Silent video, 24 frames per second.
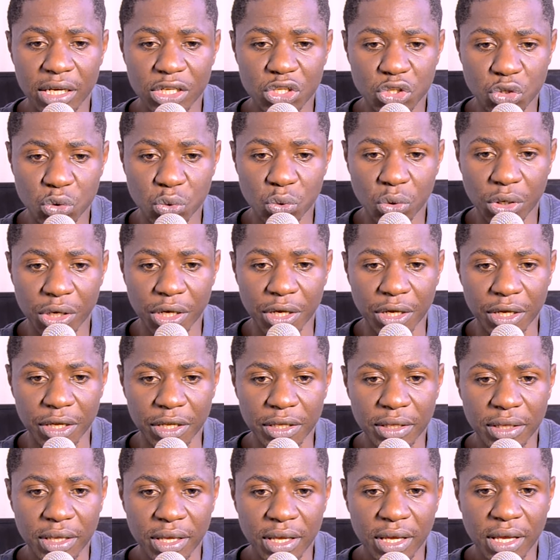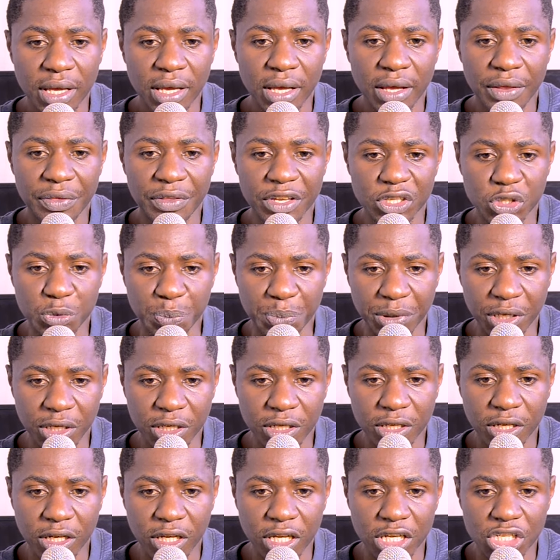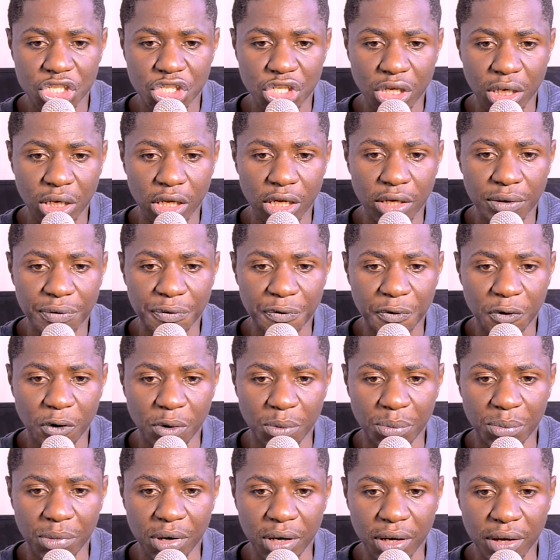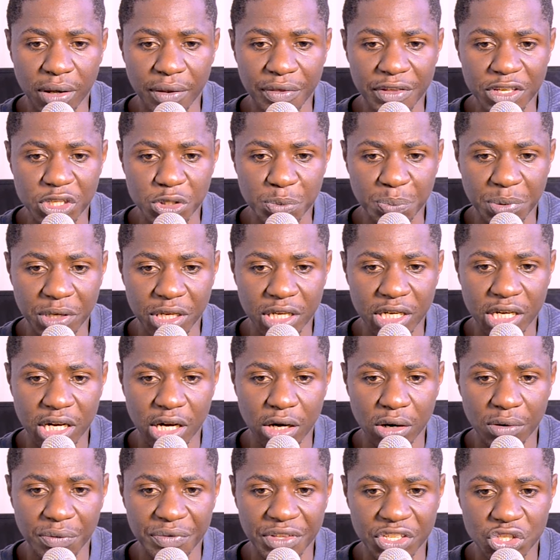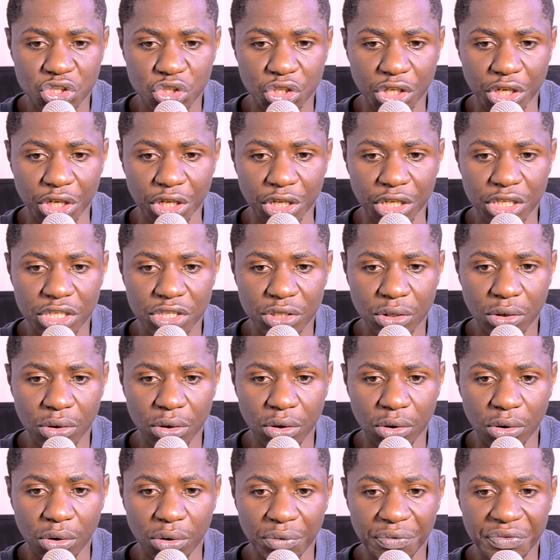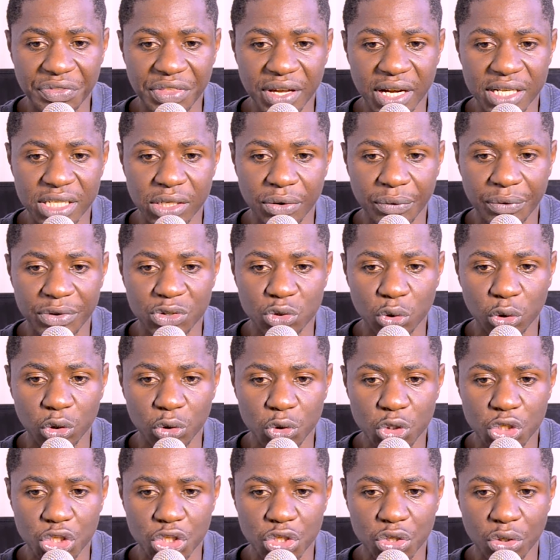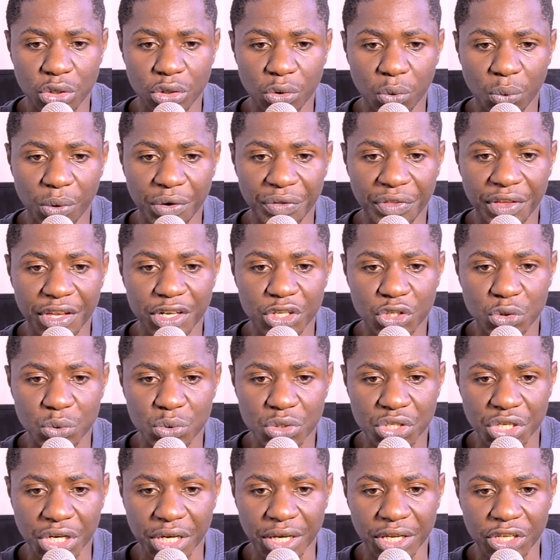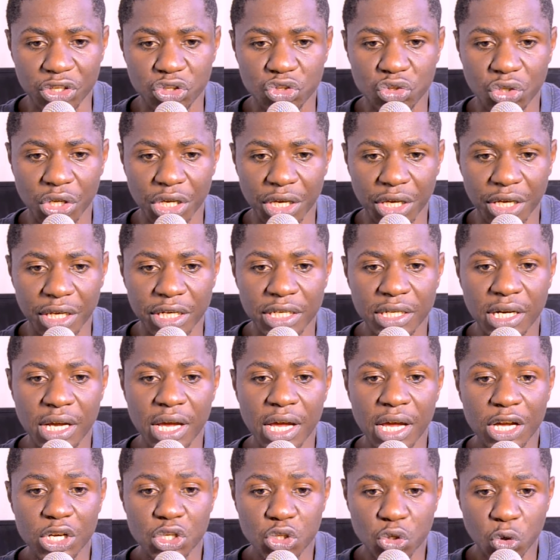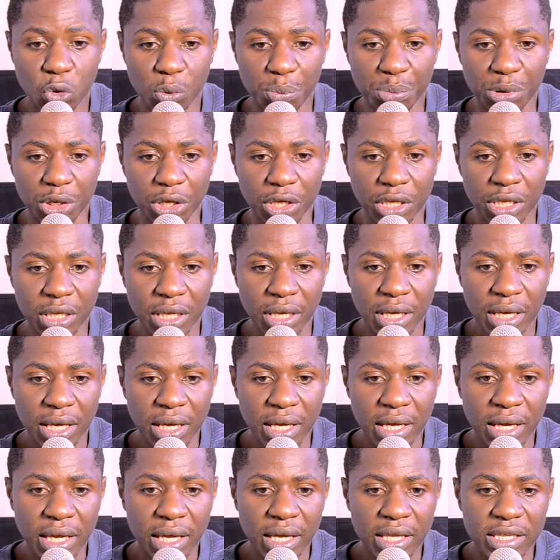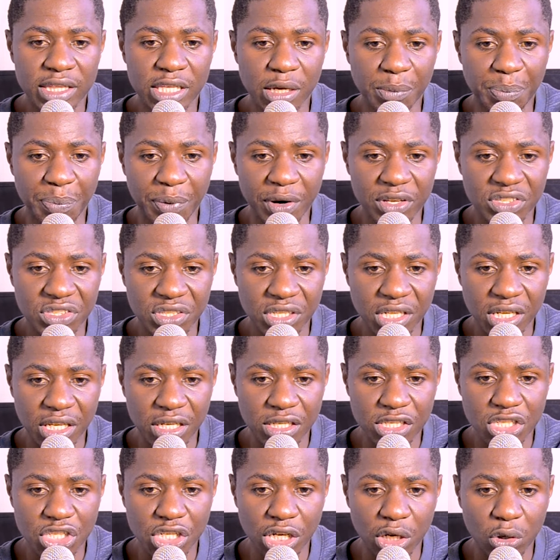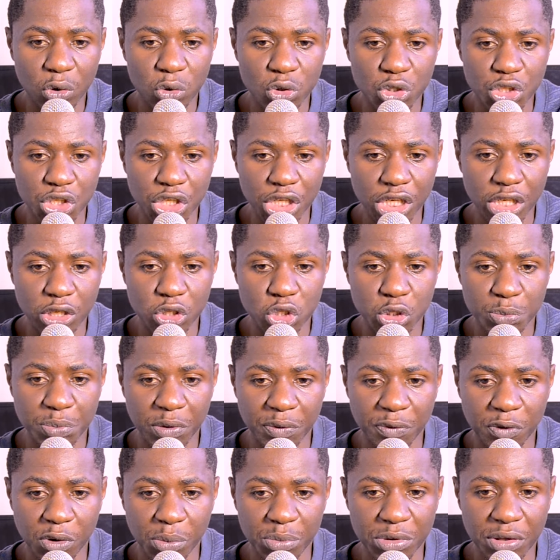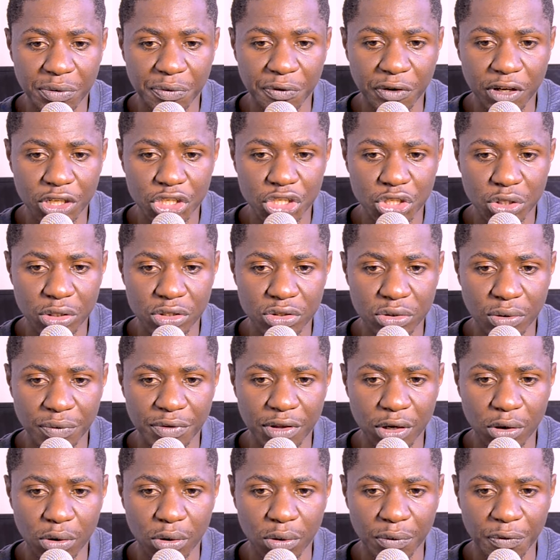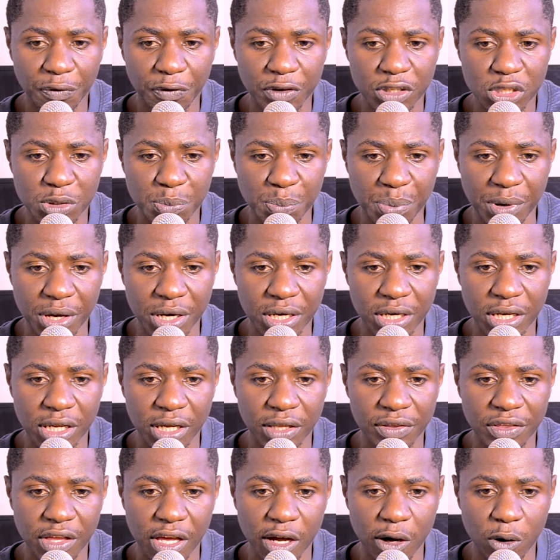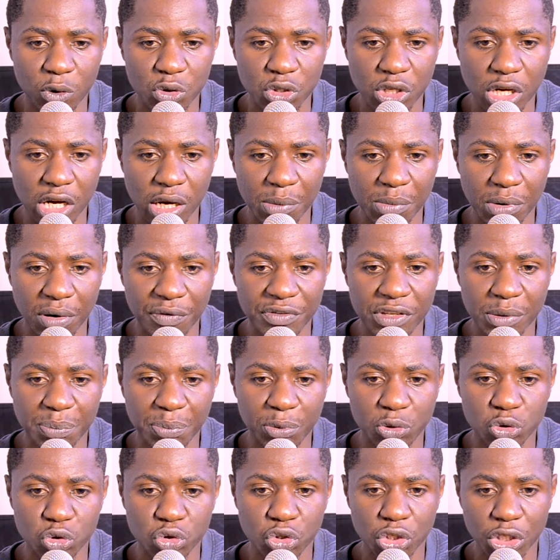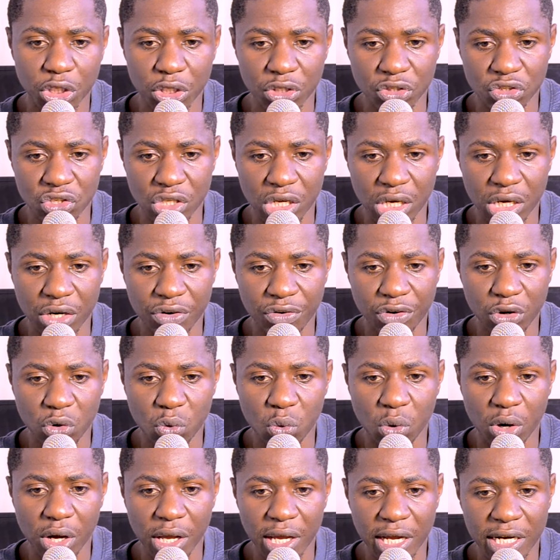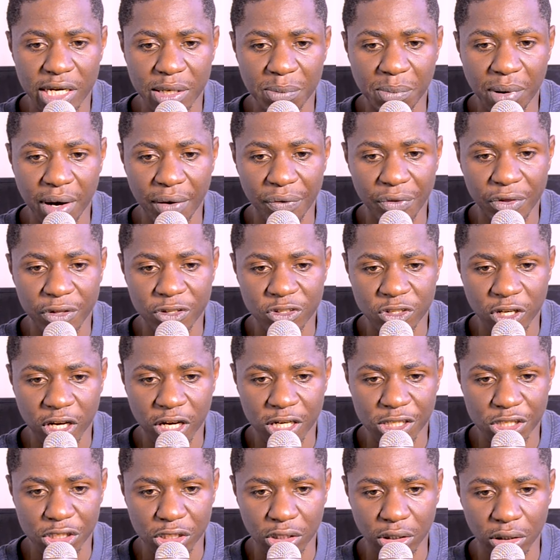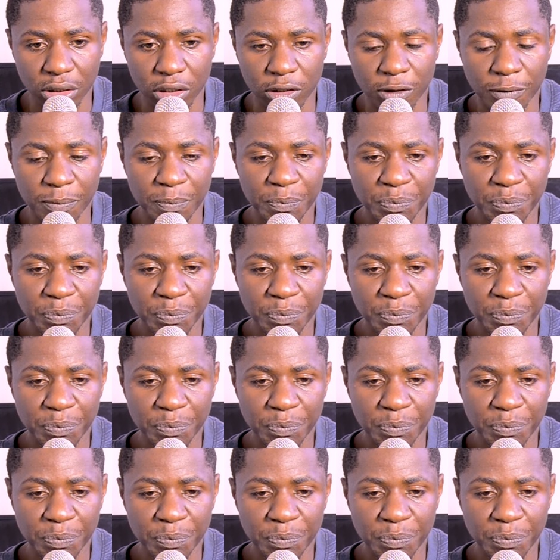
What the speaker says: 2a, The Speaker shall inform the Speaker of the Senate of that resolution within 2 days, and to be, the President shall continue to perform the functions of the office pending the outcome of the proceedings required by this article.